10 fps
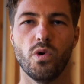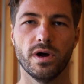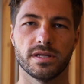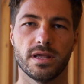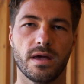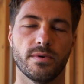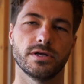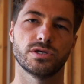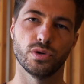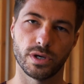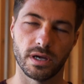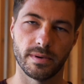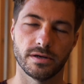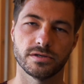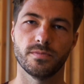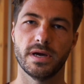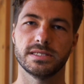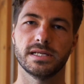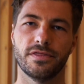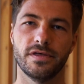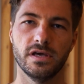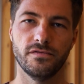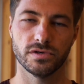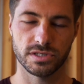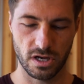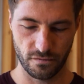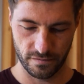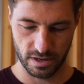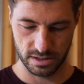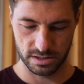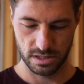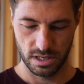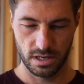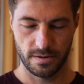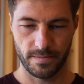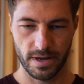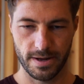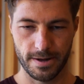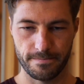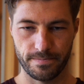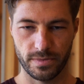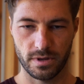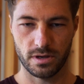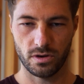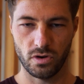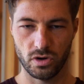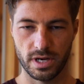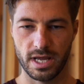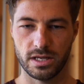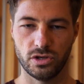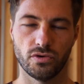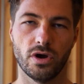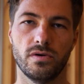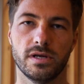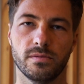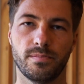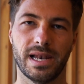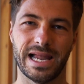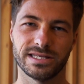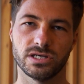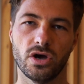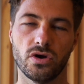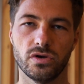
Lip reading: what am I talking about? So basically think of yourself as on your own little plateau.